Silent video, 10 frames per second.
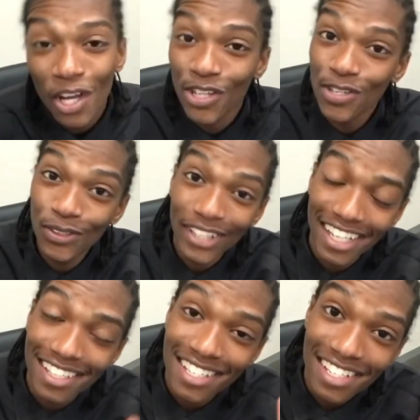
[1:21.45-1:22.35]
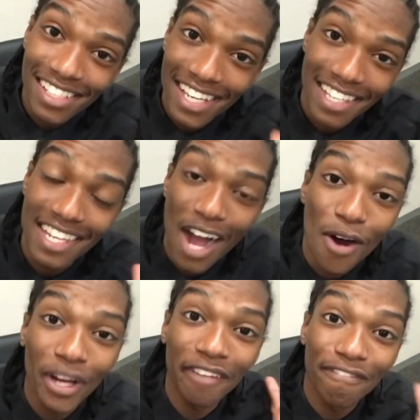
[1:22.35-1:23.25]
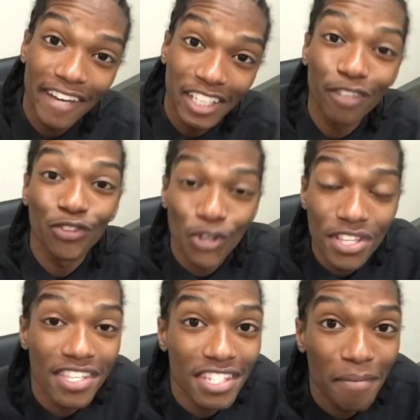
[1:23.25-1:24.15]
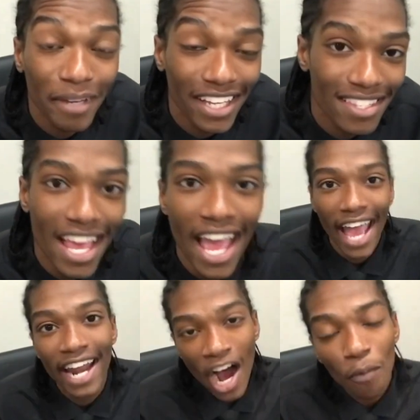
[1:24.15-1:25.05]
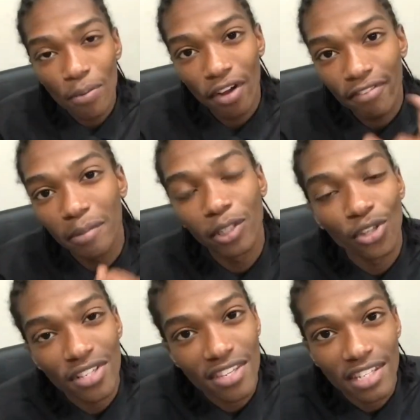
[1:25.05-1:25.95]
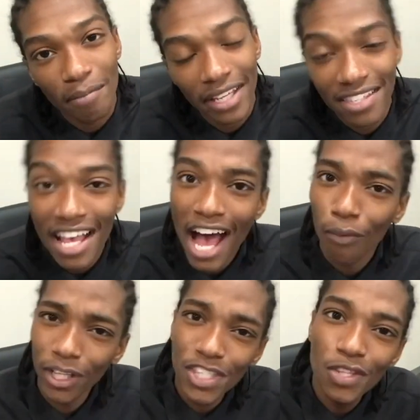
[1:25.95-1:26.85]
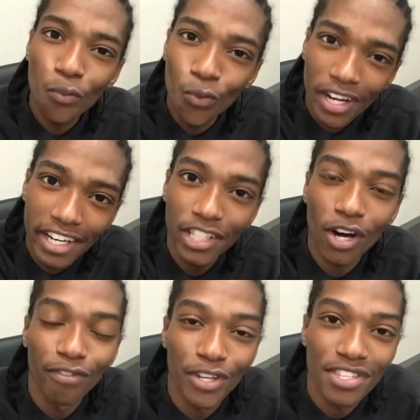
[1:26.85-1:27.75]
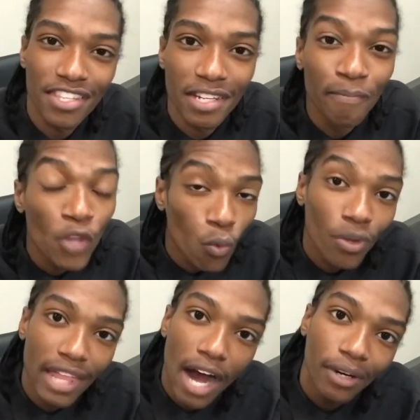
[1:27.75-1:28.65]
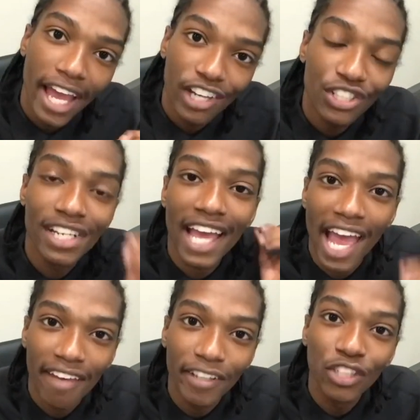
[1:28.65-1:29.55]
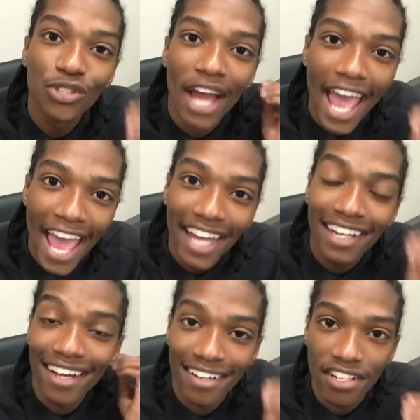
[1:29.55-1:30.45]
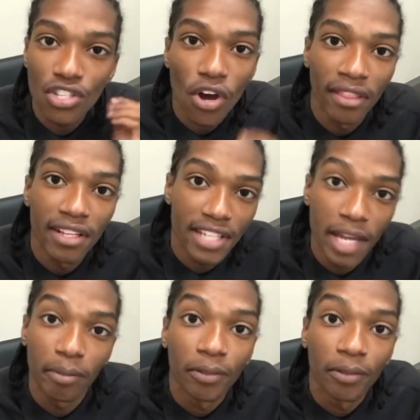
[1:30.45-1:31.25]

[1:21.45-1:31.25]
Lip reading: So you can still test how effective your system is and how profitable your system is, what's the win rate of your system, without actually having to add risk on the table.